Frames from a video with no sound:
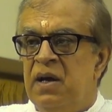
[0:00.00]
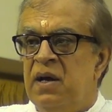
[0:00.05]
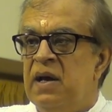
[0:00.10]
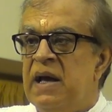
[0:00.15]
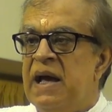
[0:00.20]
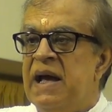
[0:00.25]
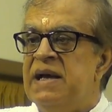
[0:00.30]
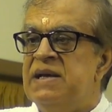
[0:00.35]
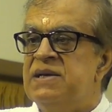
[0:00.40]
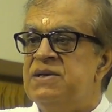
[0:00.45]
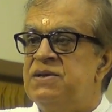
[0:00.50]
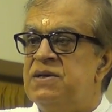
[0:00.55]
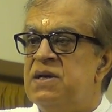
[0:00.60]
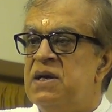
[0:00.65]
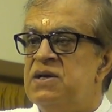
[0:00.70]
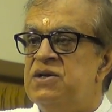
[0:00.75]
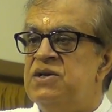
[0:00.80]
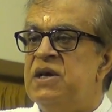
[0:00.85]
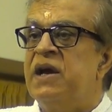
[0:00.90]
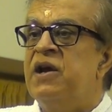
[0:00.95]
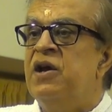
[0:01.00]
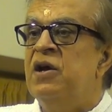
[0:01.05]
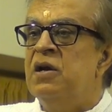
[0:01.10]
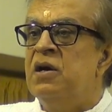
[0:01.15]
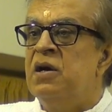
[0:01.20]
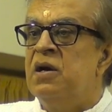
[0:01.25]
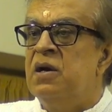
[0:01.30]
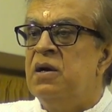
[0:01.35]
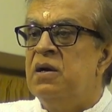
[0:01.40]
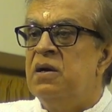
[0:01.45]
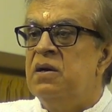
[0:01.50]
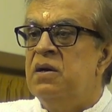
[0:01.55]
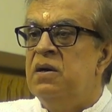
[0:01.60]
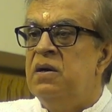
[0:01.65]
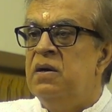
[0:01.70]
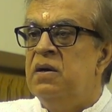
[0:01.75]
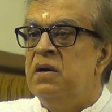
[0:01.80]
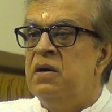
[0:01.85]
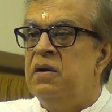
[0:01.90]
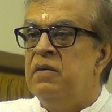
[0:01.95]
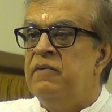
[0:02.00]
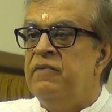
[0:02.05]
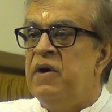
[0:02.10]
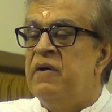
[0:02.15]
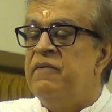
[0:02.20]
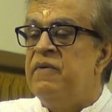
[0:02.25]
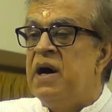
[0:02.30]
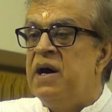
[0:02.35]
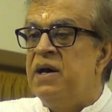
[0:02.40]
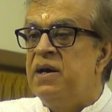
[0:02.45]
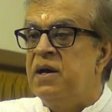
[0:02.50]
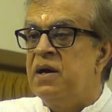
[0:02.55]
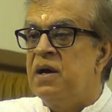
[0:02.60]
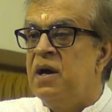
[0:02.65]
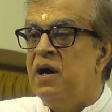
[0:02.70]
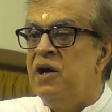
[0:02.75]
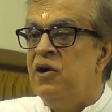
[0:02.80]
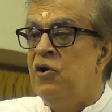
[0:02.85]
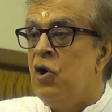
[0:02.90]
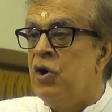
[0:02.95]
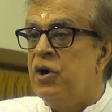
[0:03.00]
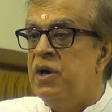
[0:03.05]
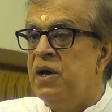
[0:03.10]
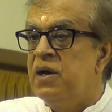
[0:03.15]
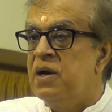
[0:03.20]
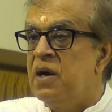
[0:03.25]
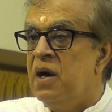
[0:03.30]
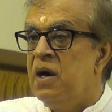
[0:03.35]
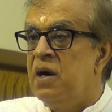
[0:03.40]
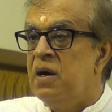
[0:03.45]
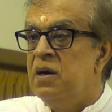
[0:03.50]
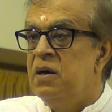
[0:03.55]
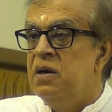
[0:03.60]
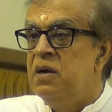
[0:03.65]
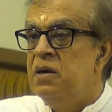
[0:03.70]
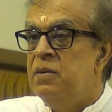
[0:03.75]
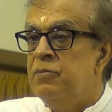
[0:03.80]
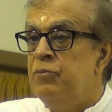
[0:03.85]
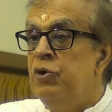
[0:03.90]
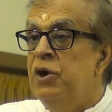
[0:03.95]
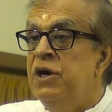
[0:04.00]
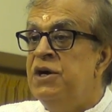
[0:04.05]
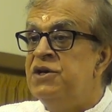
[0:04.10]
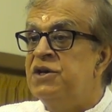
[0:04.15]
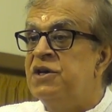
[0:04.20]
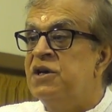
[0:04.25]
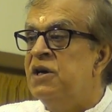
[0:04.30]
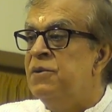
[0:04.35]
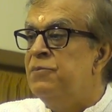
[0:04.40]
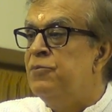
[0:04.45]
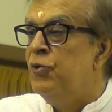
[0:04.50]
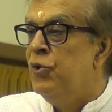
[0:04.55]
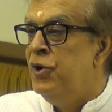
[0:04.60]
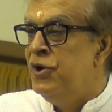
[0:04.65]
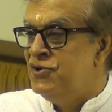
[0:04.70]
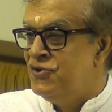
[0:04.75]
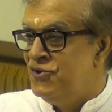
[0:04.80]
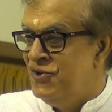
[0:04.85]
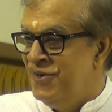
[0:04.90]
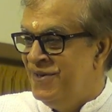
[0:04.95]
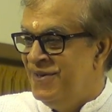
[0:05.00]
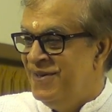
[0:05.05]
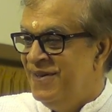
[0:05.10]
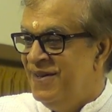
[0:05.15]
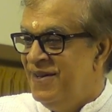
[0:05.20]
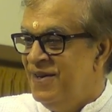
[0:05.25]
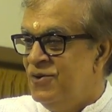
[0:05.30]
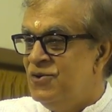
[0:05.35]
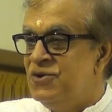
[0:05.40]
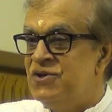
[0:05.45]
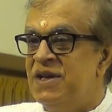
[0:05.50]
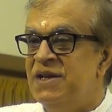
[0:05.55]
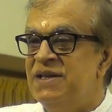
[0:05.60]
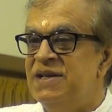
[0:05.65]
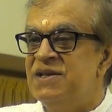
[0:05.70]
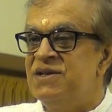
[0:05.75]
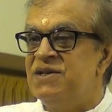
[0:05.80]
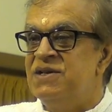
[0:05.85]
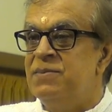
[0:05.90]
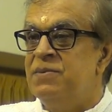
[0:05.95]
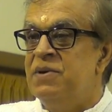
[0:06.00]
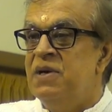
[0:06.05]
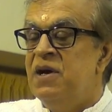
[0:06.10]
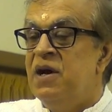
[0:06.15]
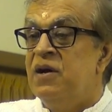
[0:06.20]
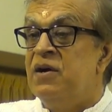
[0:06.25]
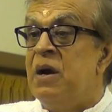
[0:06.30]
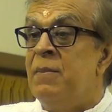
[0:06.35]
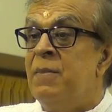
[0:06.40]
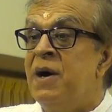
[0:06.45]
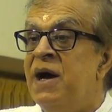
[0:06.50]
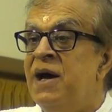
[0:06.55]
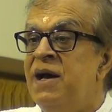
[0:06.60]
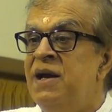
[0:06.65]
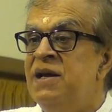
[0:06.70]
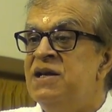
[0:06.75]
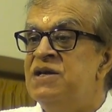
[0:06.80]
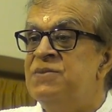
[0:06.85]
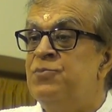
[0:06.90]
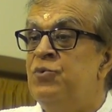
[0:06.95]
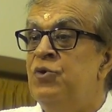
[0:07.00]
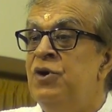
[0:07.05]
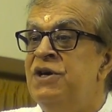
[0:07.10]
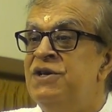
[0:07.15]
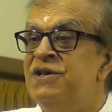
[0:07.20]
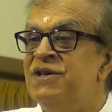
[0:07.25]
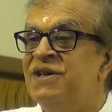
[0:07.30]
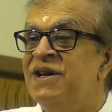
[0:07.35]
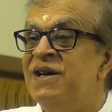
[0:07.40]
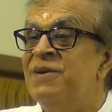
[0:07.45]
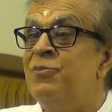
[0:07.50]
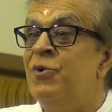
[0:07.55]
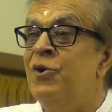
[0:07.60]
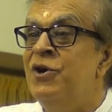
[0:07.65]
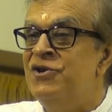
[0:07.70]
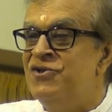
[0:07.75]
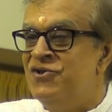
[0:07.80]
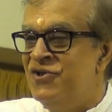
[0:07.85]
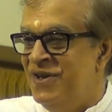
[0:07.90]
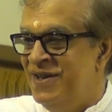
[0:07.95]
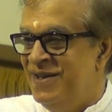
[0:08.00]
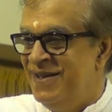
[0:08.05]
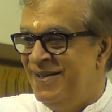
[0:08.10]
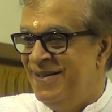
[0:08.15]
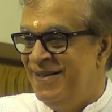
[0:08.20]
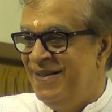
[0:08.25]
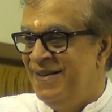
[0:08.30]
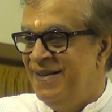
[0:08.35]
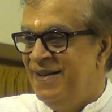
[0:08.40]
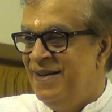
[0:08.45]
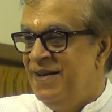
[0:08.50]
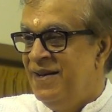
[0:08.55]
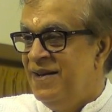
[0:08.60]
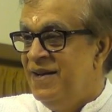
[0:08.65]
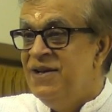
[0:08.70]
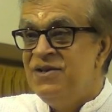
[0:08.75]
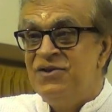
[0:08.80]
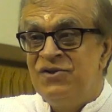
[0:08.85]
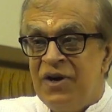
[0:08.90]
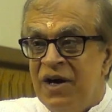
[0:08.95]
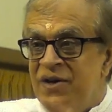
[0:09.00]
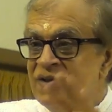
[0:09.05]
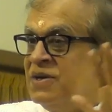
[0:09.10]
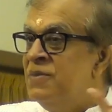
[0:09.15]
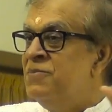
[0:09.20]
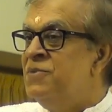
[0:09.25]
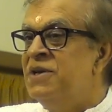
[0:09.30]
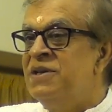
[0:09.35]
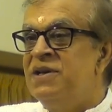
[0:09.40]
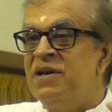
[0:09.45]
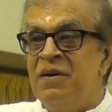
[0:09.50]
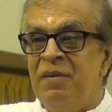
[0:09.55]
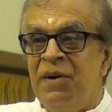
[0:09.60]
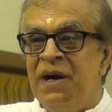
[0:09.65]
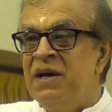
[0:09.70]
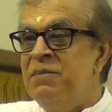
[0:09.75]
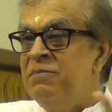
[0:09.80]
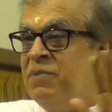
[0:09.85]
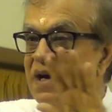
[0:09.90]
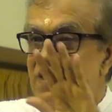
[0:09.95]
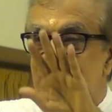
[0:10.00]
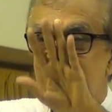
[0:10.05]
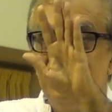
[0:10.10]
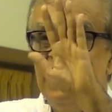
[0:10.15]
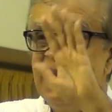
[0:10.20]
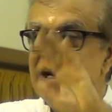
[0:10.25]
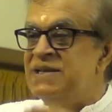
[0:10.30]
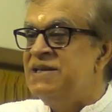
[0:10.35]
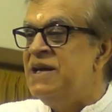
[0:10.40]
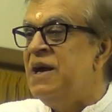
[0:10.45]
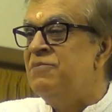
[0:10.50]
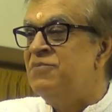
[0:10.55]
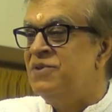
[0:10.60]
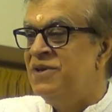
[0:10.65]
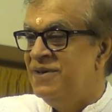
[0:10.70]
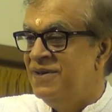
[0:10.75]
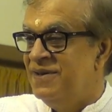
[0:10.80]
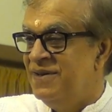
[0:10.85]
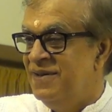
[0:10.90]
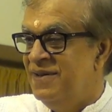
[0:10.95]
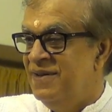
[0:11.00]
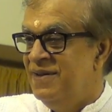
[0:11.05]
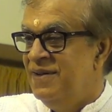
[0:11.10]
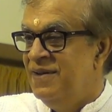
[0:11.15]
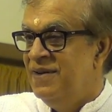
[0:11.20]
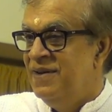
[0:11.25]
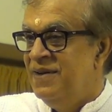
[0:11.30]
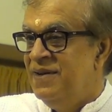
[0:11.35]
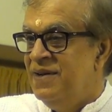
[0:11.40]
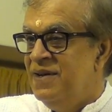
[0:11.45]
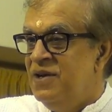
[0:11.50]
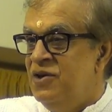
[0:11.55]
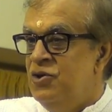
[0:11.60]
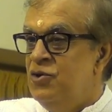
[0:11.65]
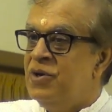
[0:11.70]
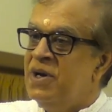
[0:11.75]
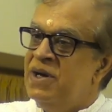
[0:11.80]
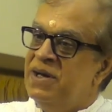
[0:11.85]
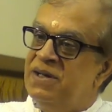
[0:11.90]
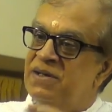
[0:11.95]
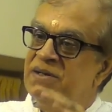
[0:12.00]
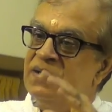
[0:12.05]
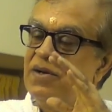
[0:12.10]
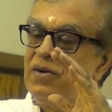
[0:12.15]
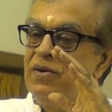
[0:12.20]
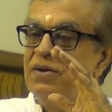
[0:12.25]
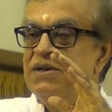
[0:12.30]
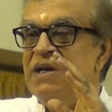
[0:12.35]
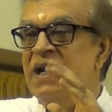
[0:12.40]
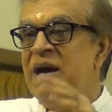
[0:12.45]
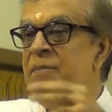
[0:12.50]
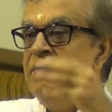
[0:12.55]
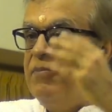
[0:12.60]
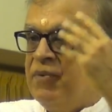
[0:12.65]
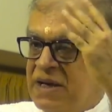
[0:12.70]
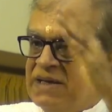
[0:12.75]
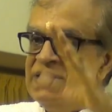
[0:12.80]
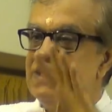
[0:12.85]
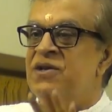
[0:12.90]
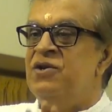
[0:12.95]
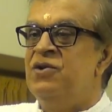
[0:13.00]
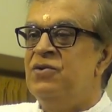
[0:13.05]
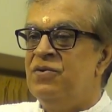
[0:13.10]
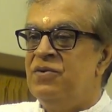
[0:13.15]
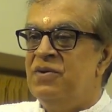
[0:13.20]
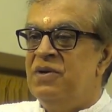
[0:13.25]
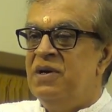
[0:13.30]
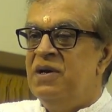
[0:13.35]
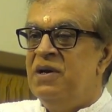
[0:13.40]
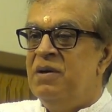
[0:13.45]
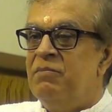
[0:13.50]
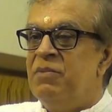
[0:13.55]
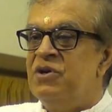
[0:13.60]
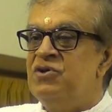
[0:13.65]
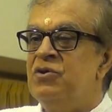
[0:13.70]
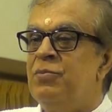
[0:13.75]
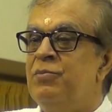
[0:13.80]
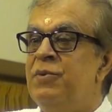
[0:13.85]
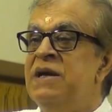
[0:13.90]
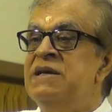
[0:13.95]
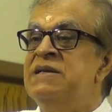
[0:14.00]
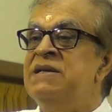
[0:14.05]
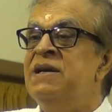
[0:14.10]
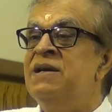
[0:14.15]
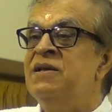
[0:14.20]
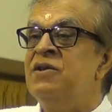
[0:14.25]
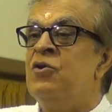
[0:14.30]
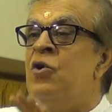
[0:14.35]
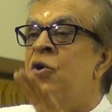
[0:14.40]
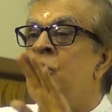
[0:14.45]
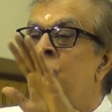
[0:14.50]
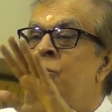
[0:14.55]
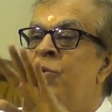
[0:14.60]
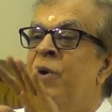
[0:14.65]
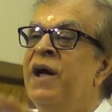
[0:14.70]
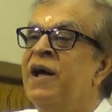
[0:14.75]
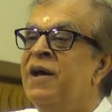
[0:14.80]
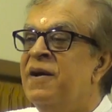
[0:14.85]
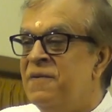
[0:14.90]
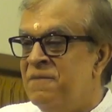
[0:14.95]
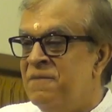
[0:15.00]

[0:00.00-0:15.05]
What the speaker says: as secular vyavarika, laukika, political poetry, to say this is, Ramayana is political poetry, is not something the Ramayana bhakti will accept. You can say I'm praising you, but you're praising in the wrong way.